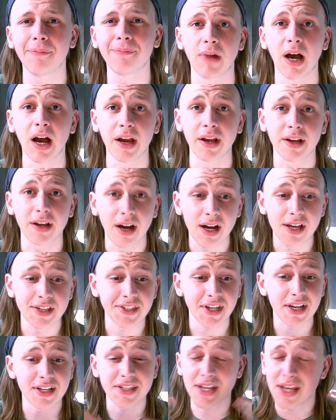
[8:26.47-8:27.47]
And guys,
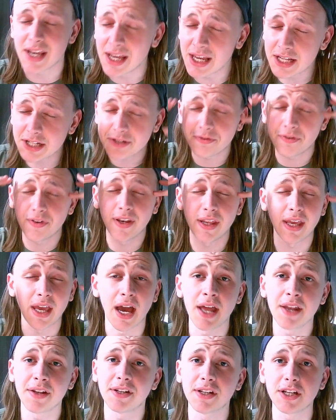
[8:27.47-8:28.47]
that's it for the
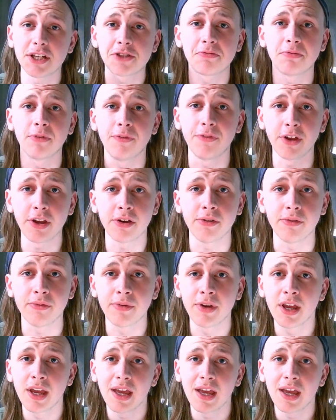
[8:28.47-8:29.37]
end of this review.